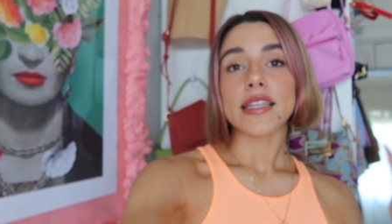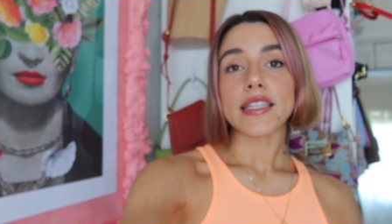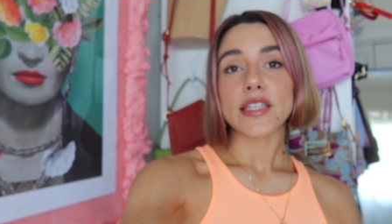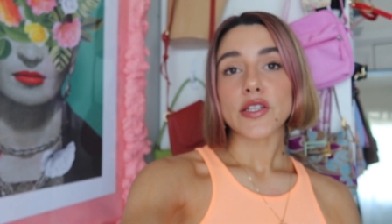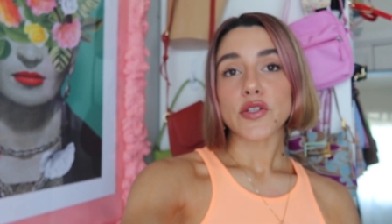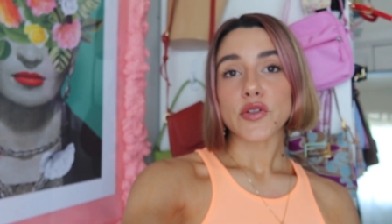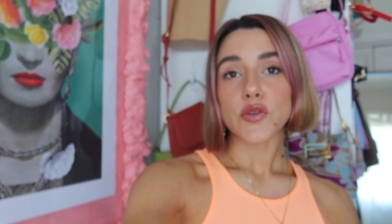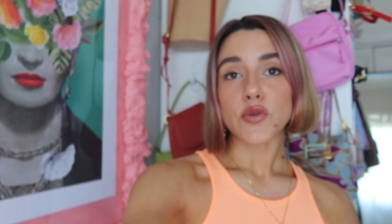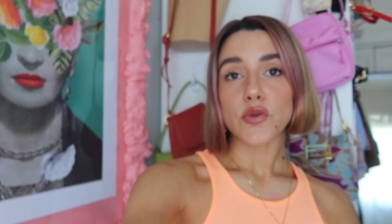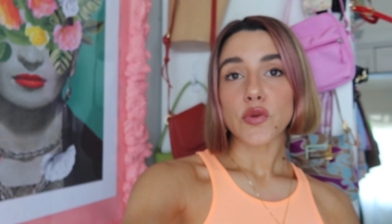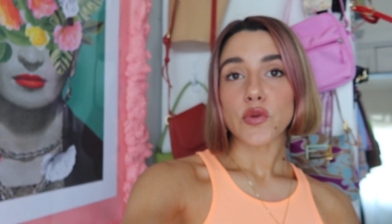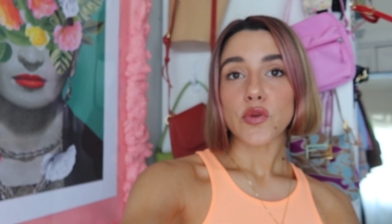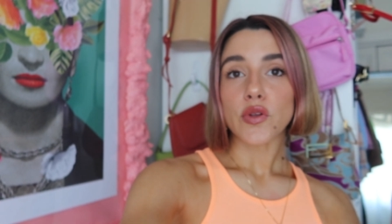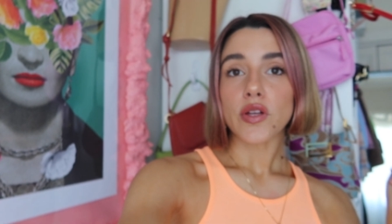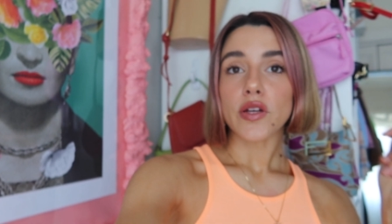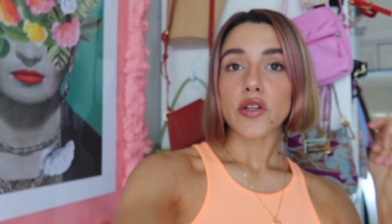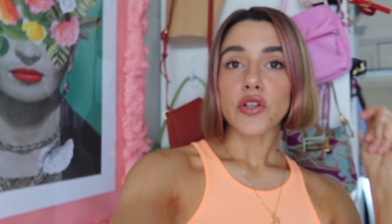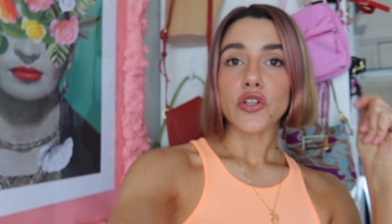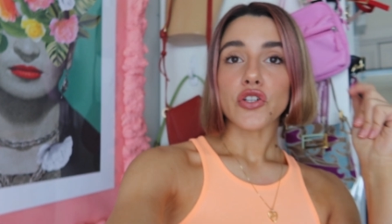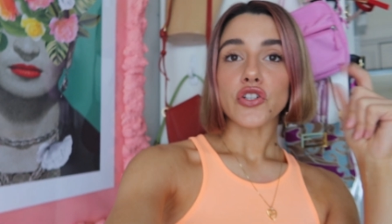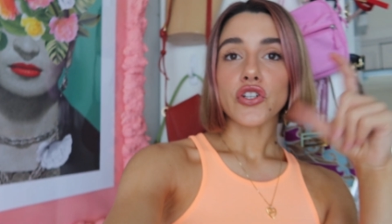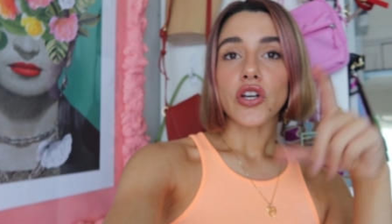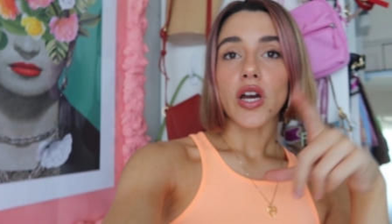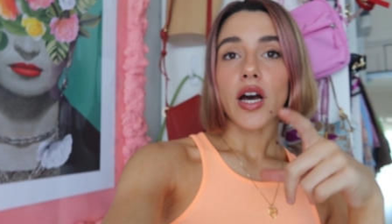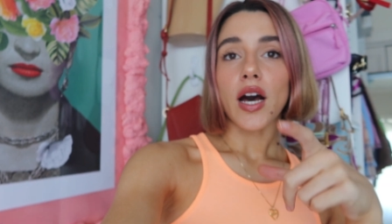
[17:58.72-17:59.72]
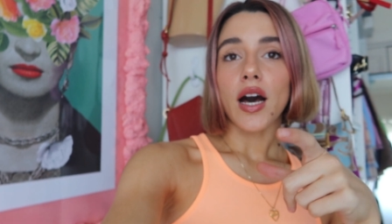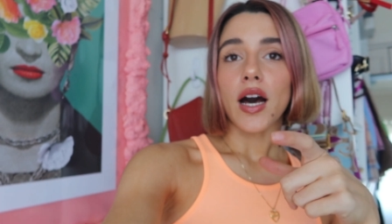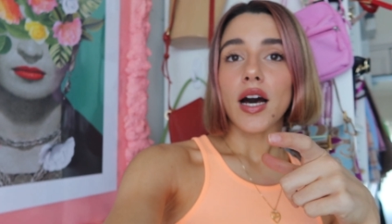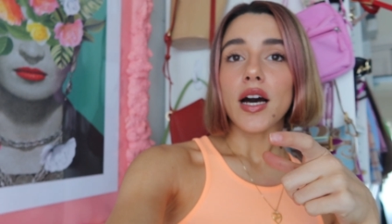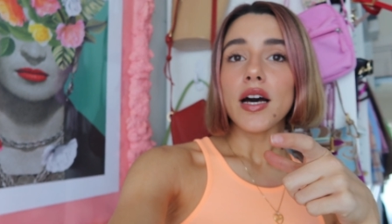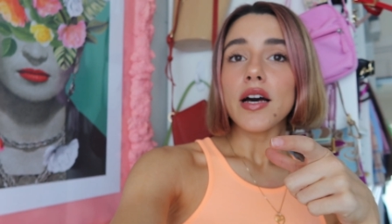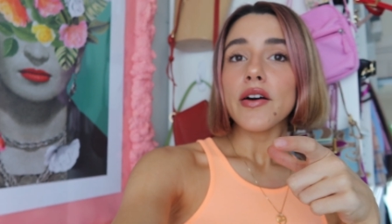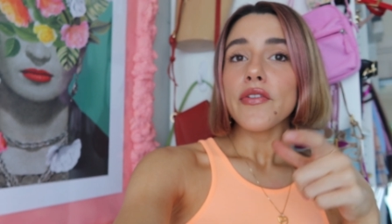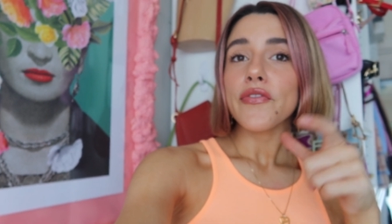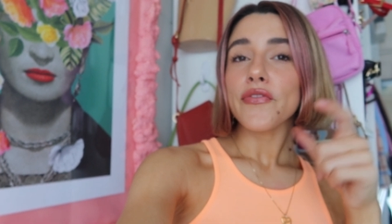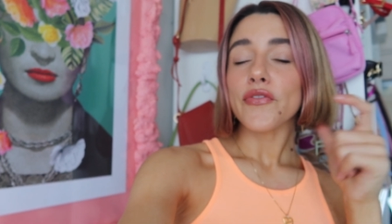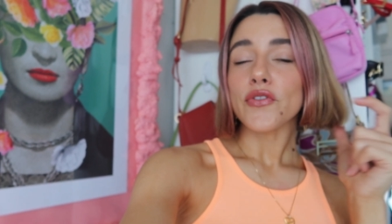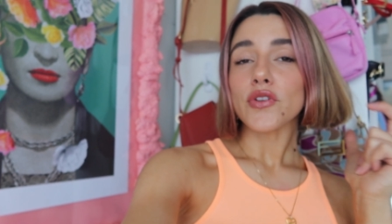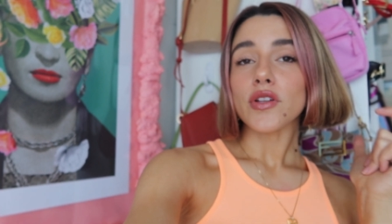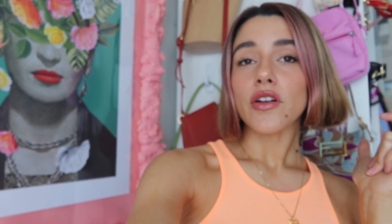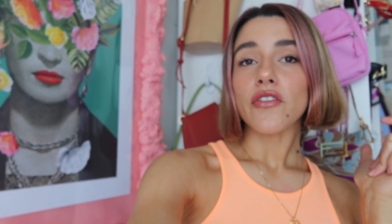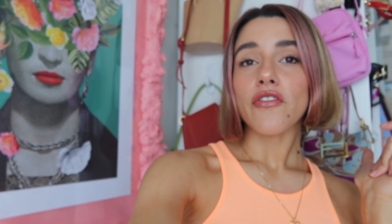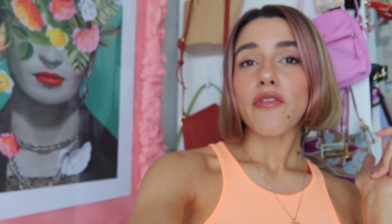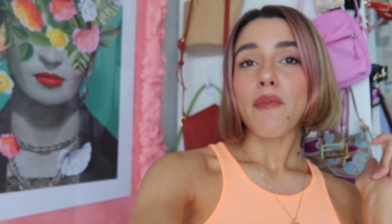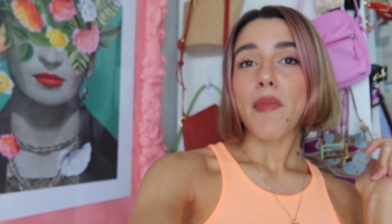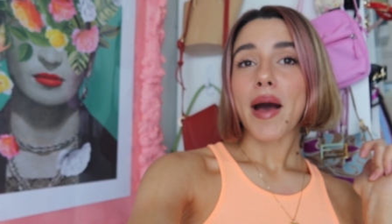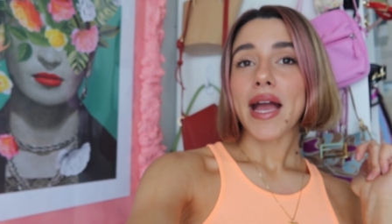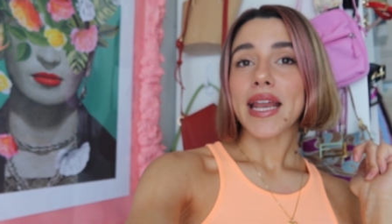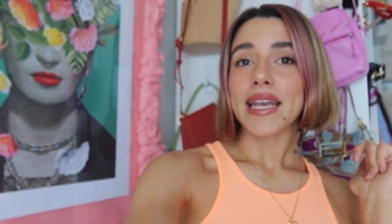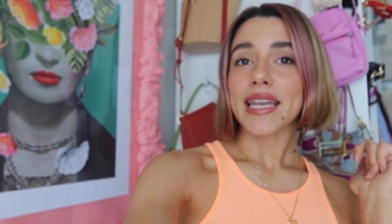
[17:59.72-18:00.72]
little jar full
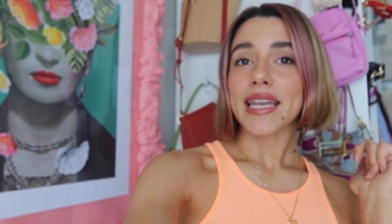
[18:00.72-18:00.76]
of my